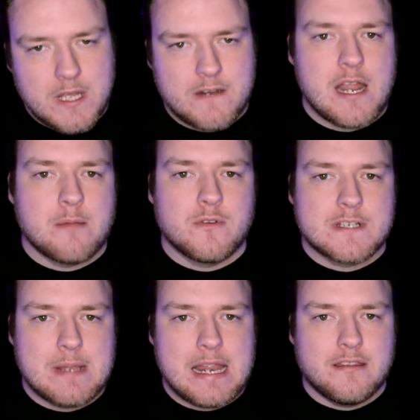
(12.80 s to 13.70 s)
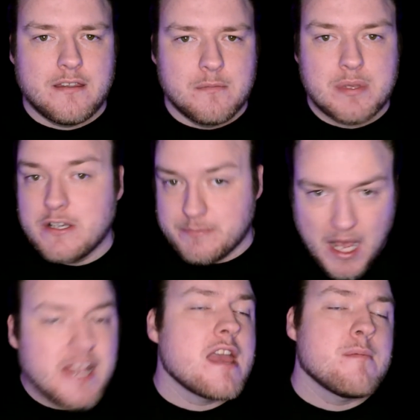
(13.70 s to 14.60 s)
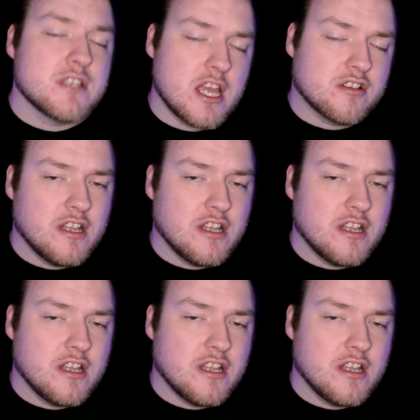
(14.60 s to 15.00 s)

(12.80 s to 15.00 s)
here I am to explain it to you, because my name is Ash